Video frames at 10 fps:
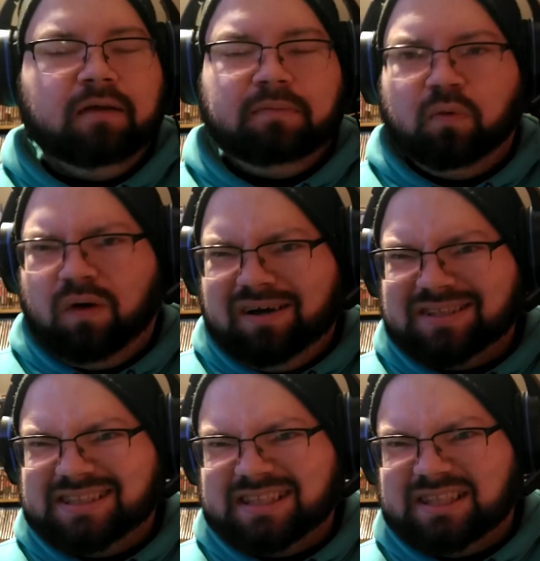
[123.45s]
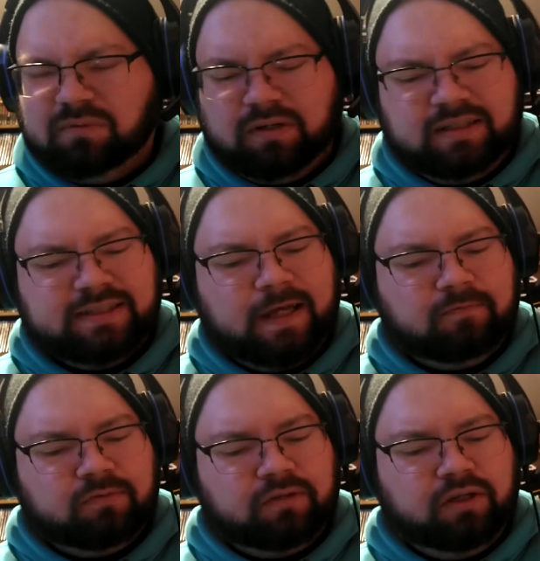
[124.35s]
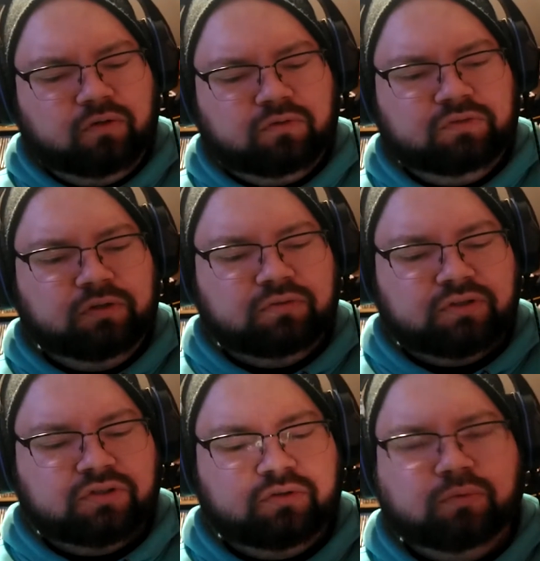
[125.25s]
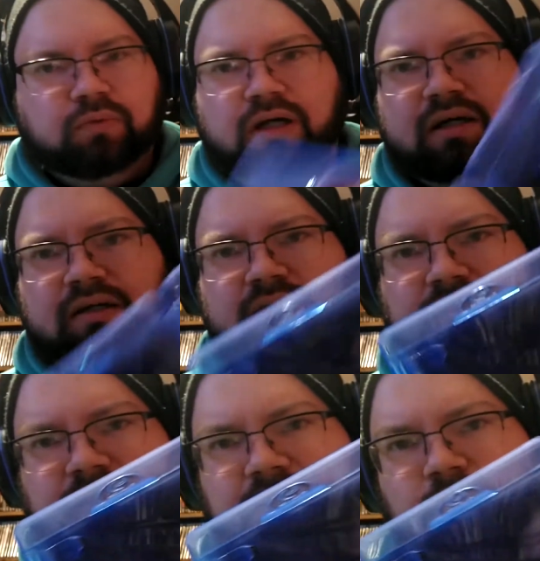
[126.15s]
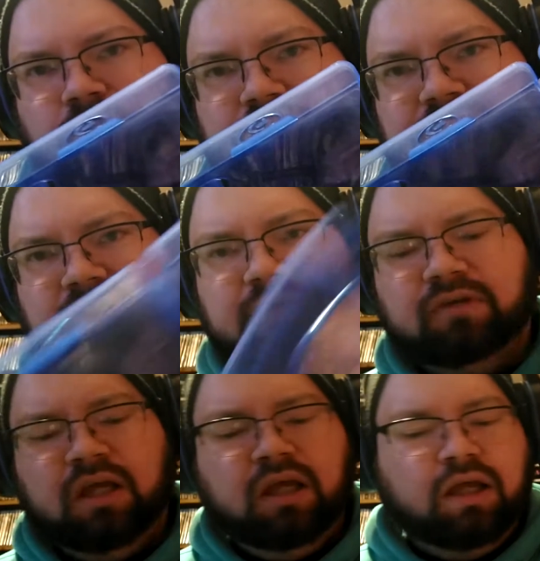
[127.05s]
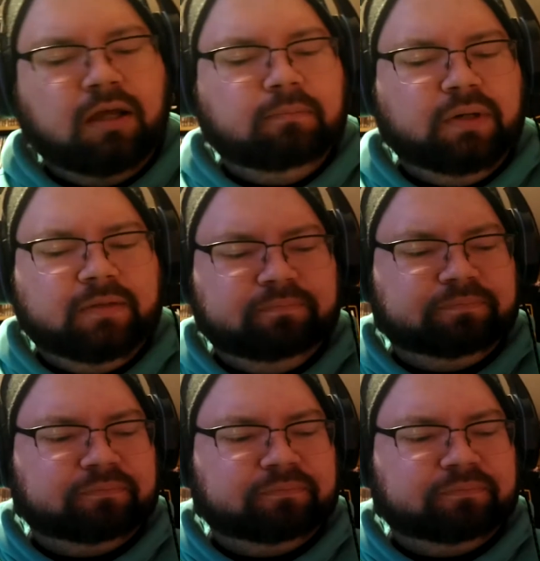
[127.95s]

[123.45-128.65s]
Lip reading: Been a while since I sent one of these out for the old reviewers to get a watch out of. But,